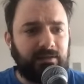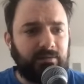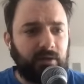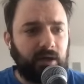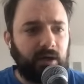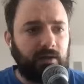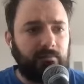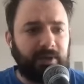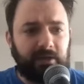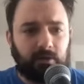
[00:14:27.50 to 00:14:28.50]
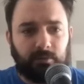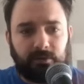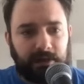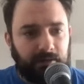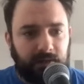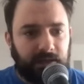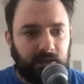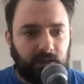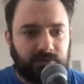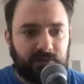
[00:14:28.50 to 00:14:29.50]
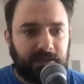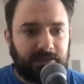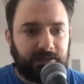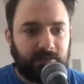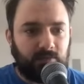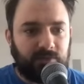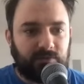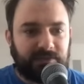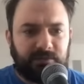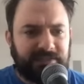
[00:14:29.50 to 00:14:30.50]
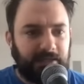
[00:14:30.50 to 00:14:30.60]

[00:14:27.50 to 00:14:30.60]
buy Ben Herbert out of that contract, which he was getting